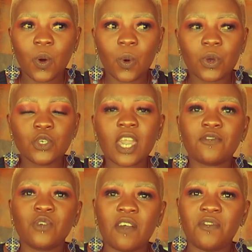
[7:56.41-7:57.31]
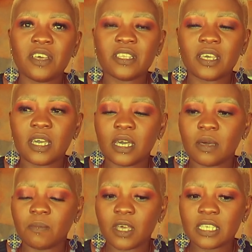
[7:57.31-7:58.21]
or you have to have
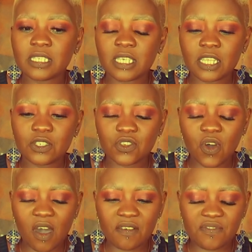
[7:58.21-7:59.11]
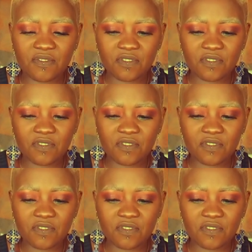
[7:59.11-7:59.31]
a sense of